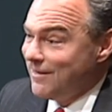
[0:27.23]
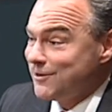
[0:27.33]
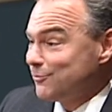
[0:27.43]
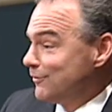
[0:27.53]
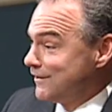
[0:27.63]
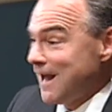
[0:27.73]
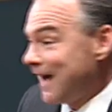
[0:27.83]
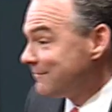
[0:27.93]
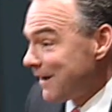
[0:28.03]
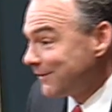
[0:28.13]
This was
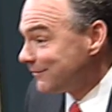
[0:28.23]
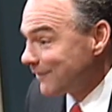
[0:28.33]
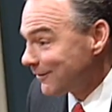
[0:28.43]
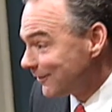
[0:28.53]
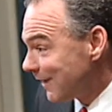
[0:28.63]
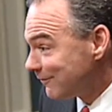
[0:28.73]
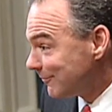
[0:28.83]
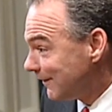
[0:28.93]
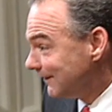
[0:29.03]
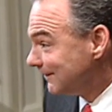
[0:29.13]
not about the federal
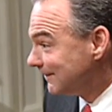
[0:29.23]
government.